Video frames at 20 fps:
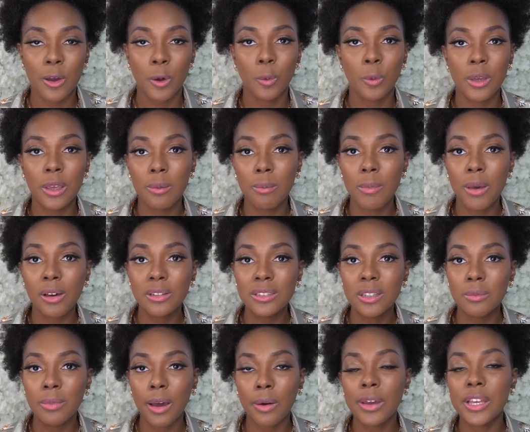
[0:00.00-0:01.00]
We mailed
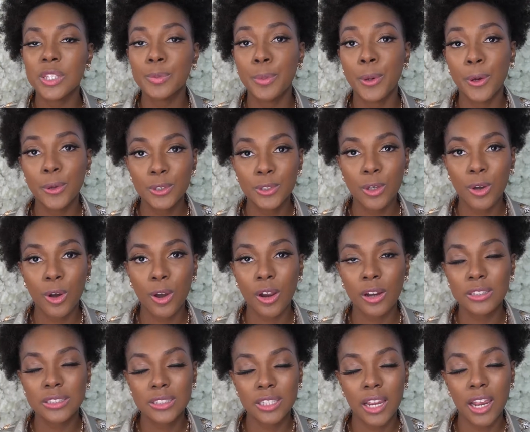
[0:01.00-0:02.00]
them out as
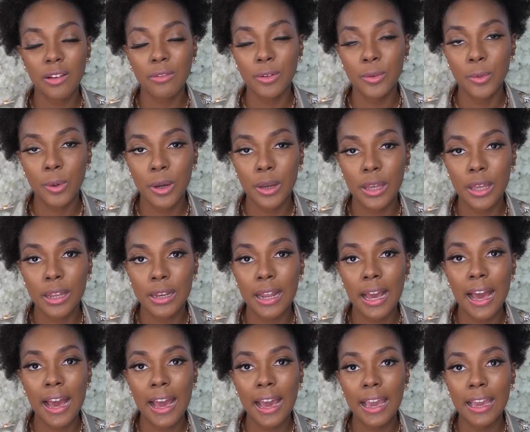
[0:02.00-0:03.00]
postcards to everyone.
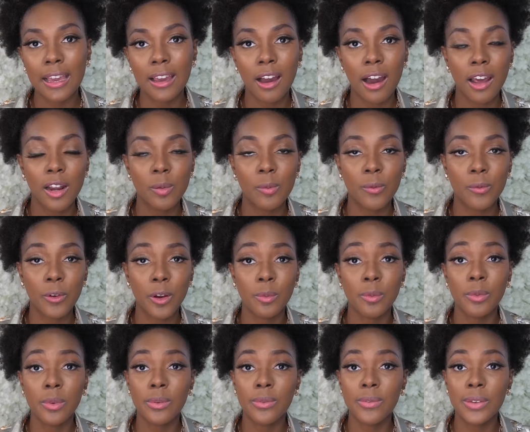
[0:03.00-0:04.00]
I got them
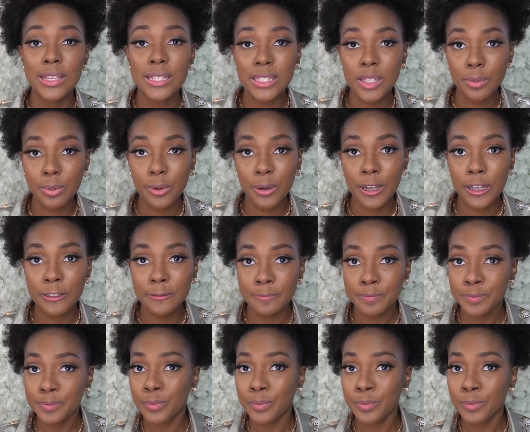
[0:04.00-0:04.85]
from Vistaprint.